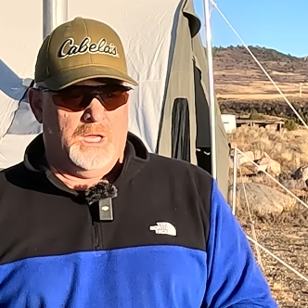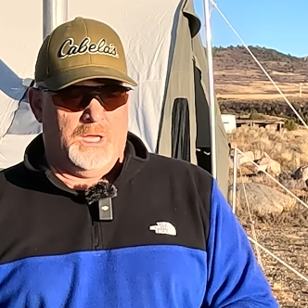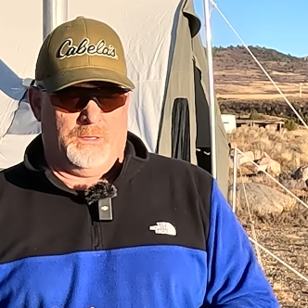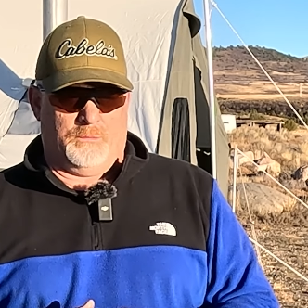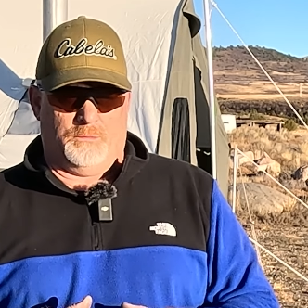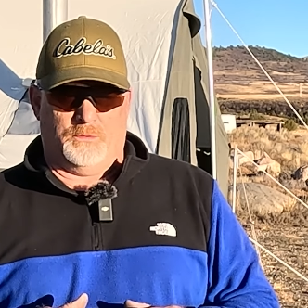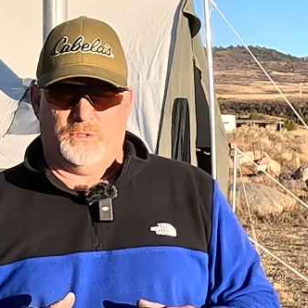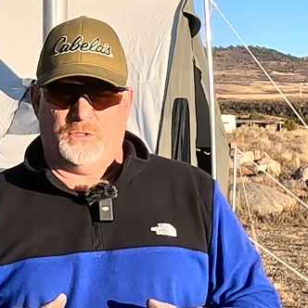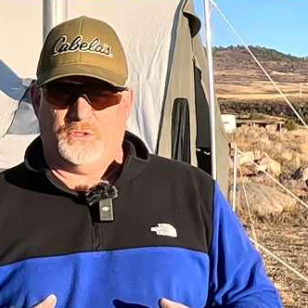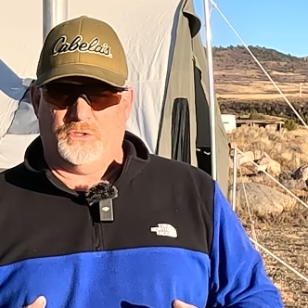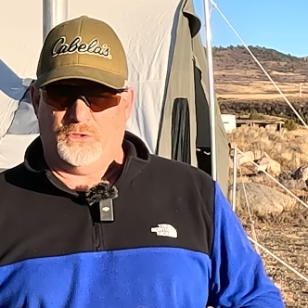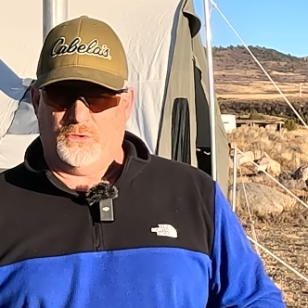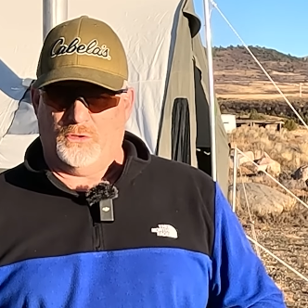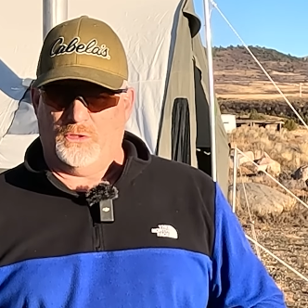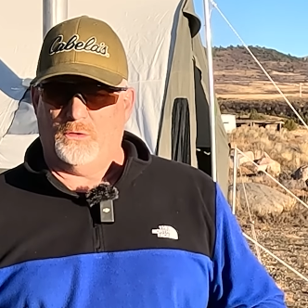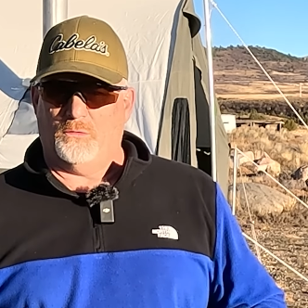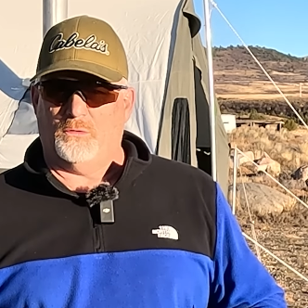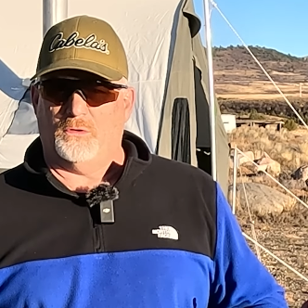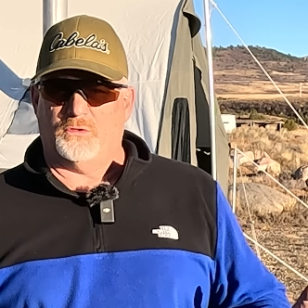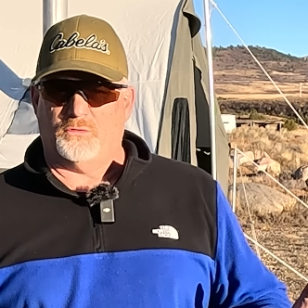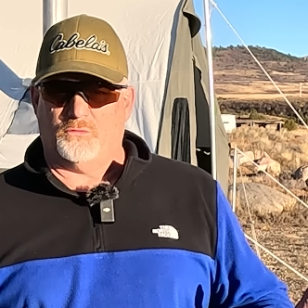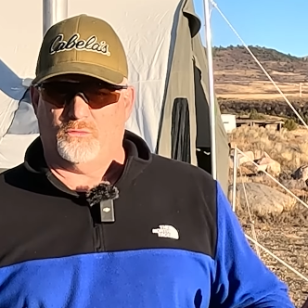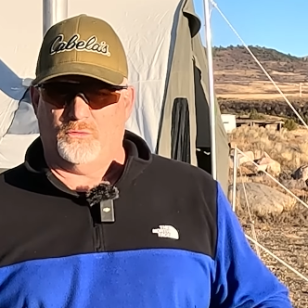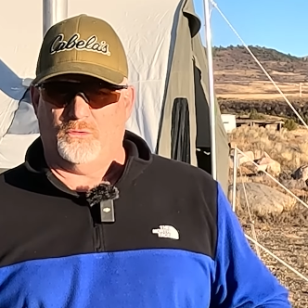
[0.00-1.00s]
I'm going to show you
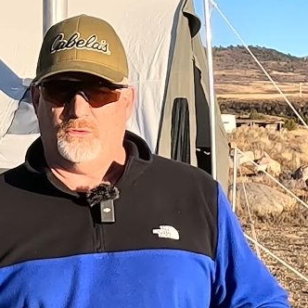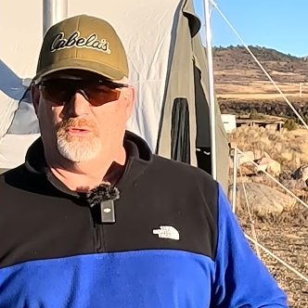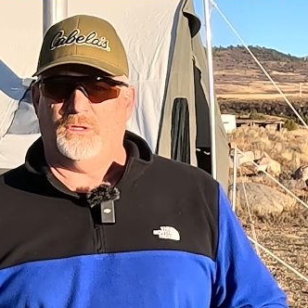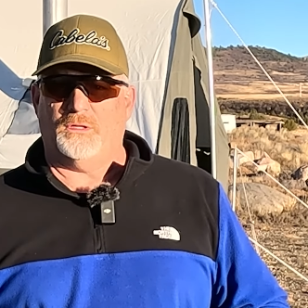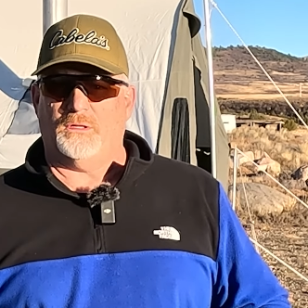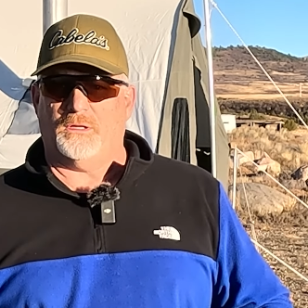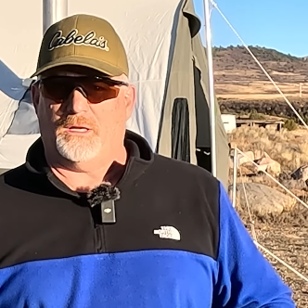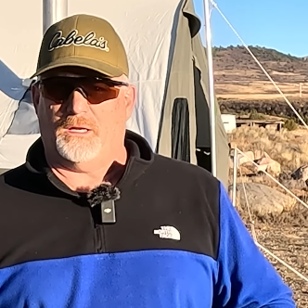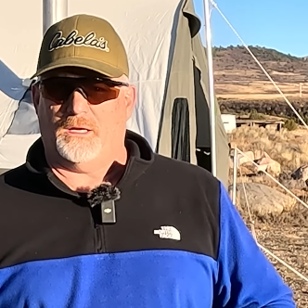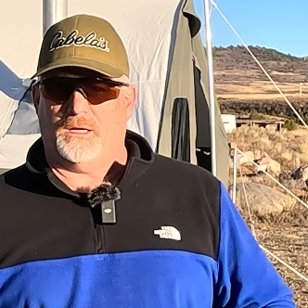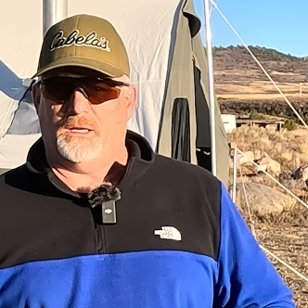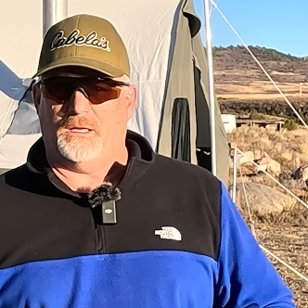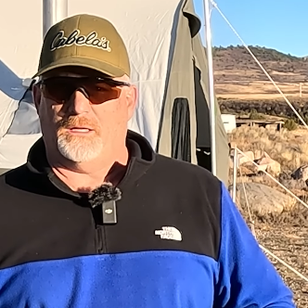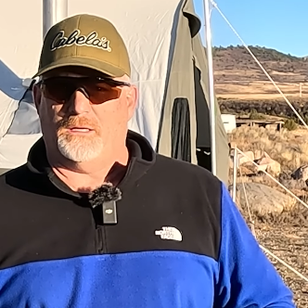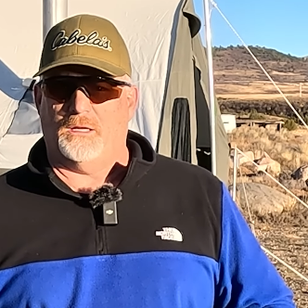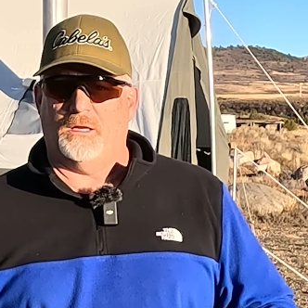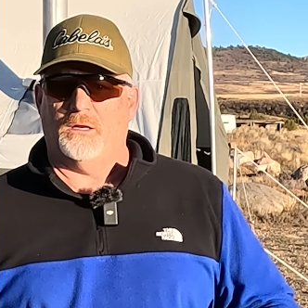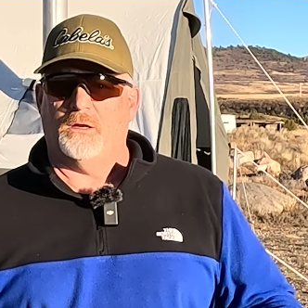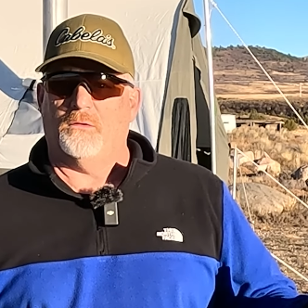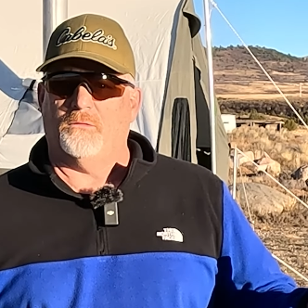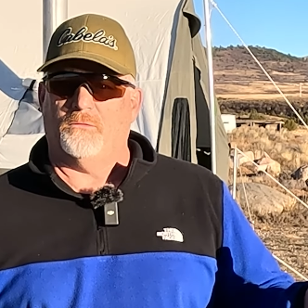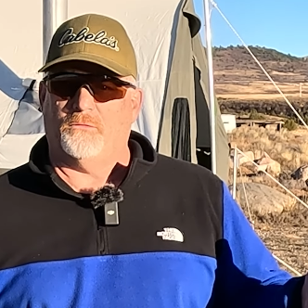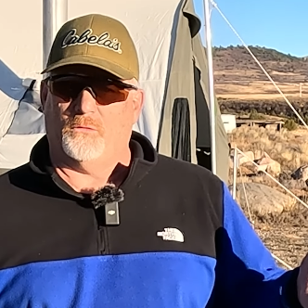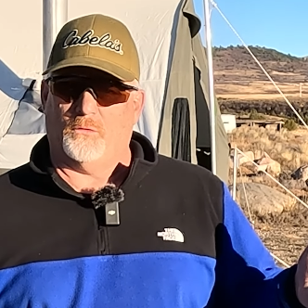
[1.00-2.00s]
what it's really like
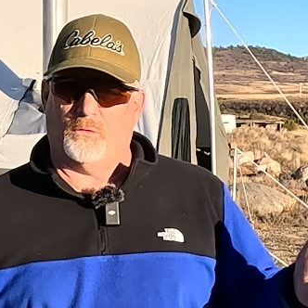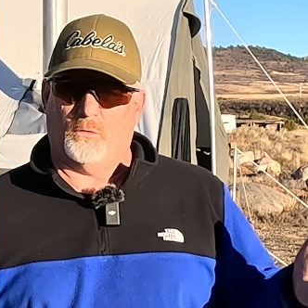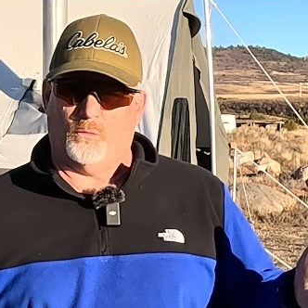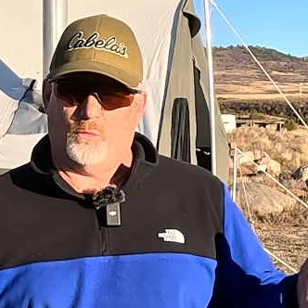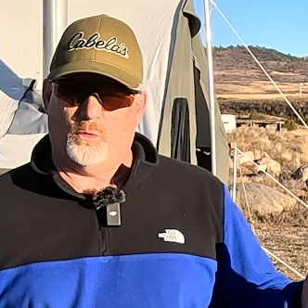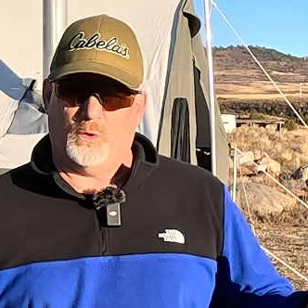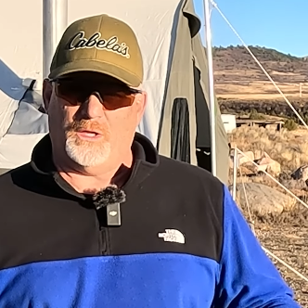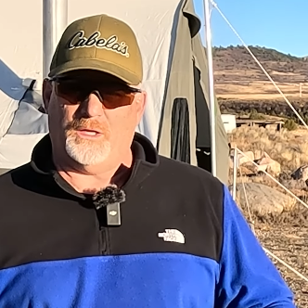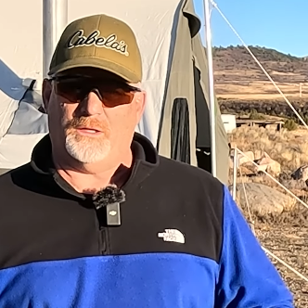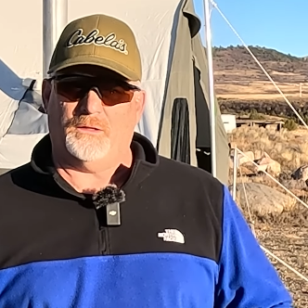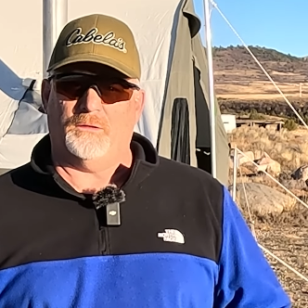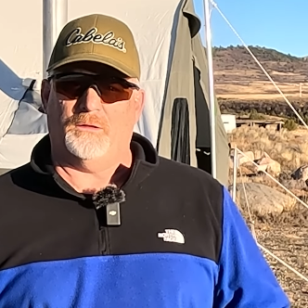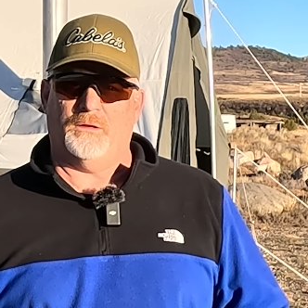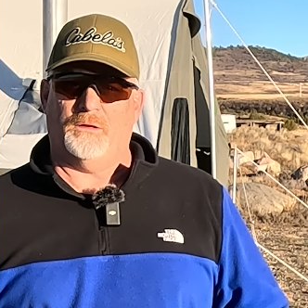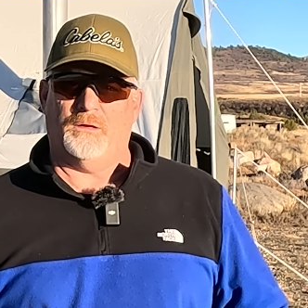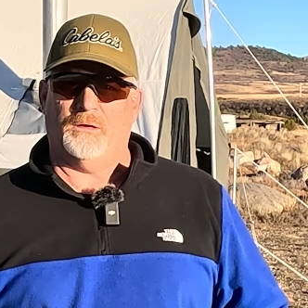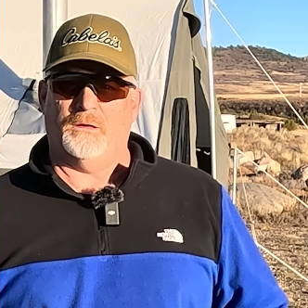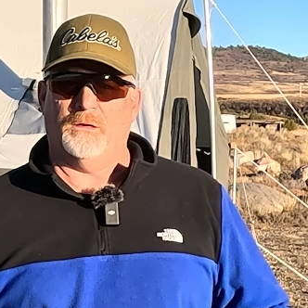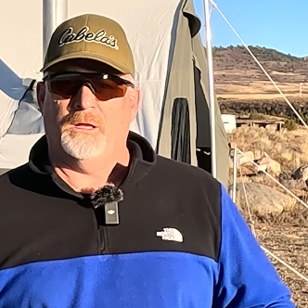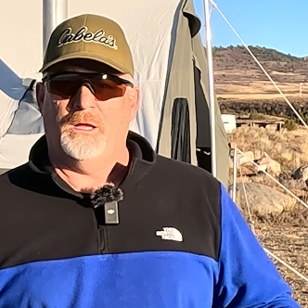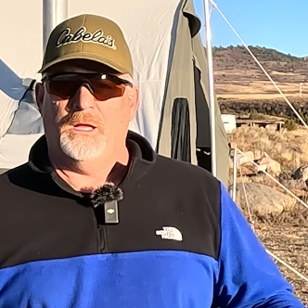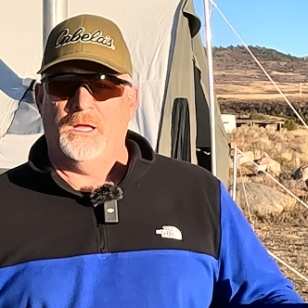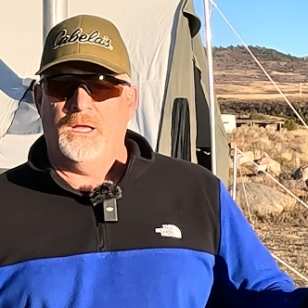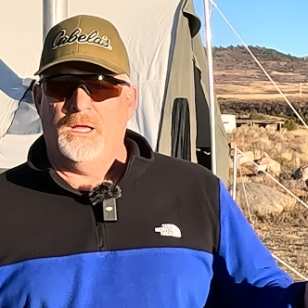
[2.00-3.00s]
for a
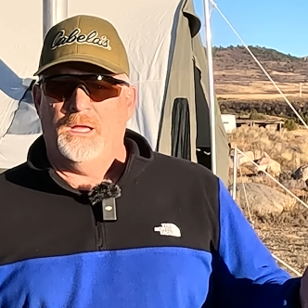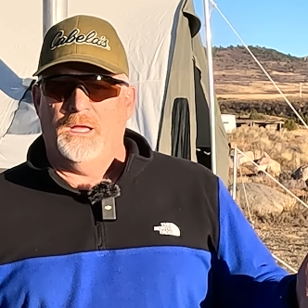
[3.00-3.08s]
week-long